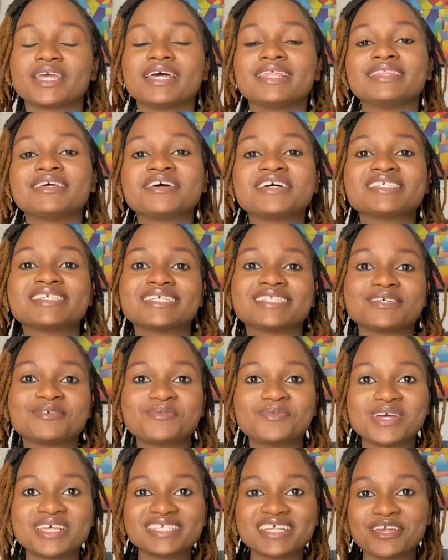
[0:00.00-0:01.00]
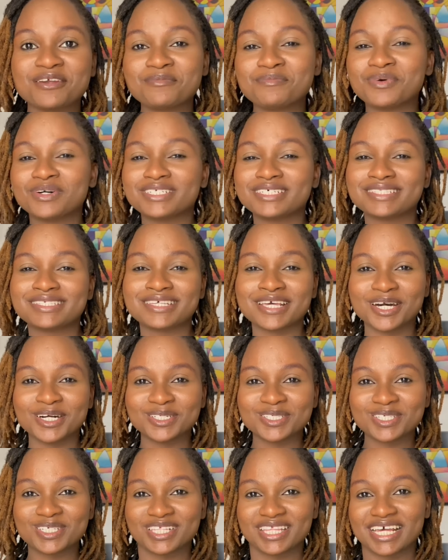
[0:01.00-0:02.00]
There are certain ways that your body
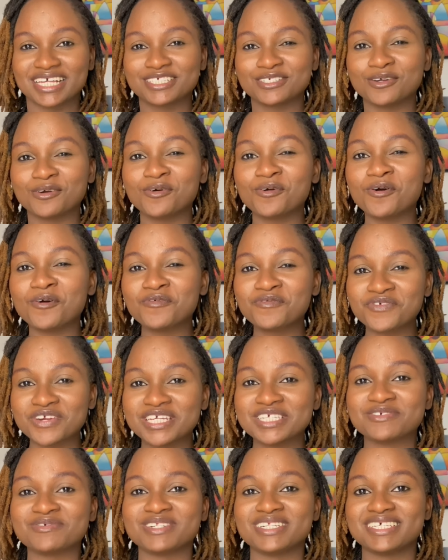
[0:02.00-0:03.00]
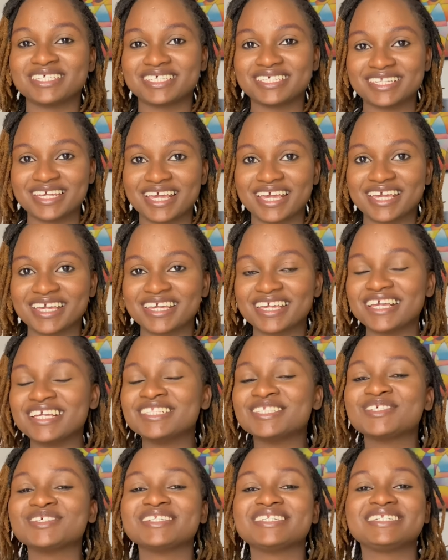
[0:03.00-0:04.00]
tells you that your ovary is releasing egg.
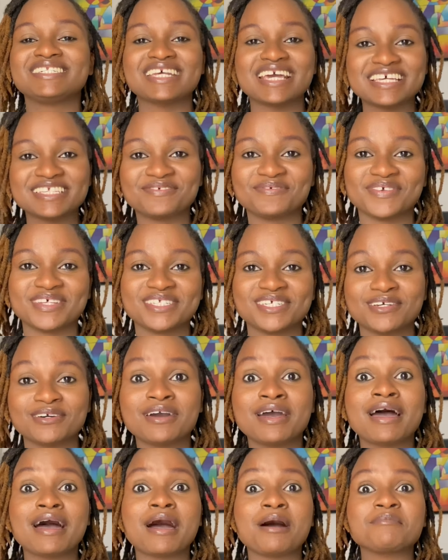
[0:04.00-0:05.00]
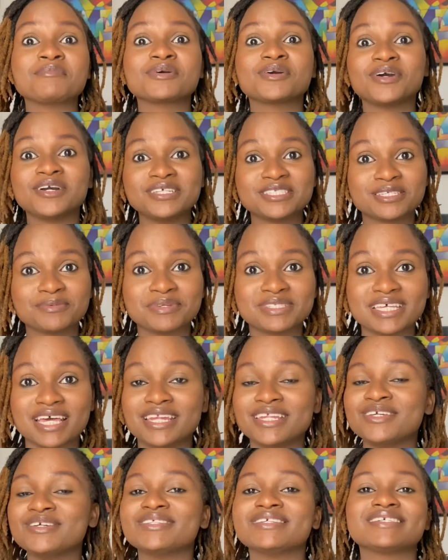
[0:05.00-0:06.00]
In today's video, I'm going to be
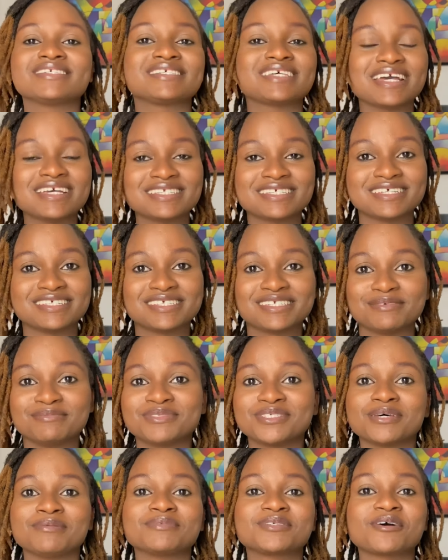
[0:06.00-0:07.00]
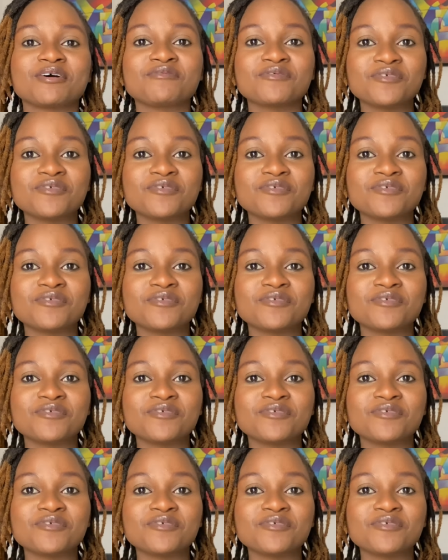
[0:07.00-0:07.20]
telling you the signs and symptoms of